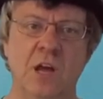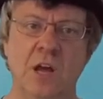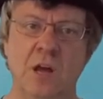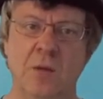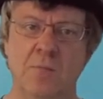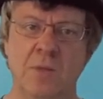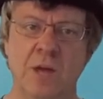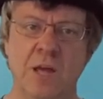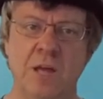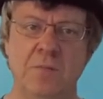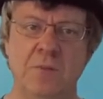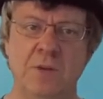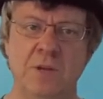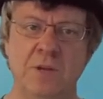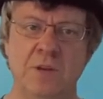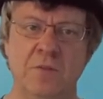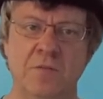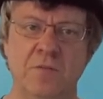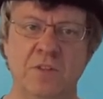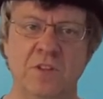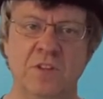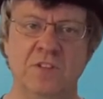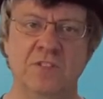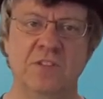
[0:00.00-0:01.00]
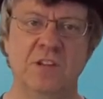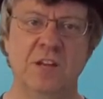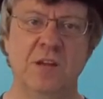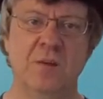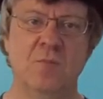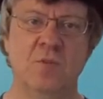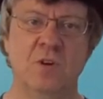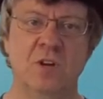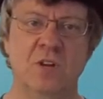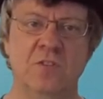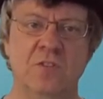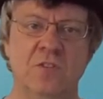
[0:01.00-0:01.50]
Maybe for the same
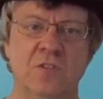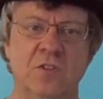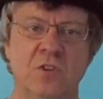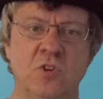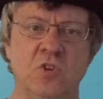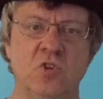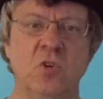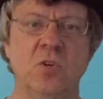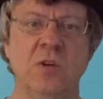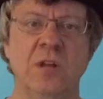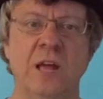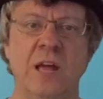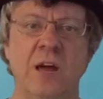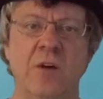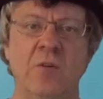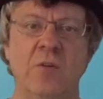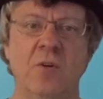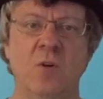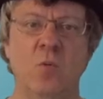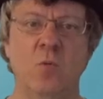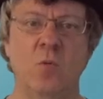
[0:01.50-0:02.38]
reason John Howard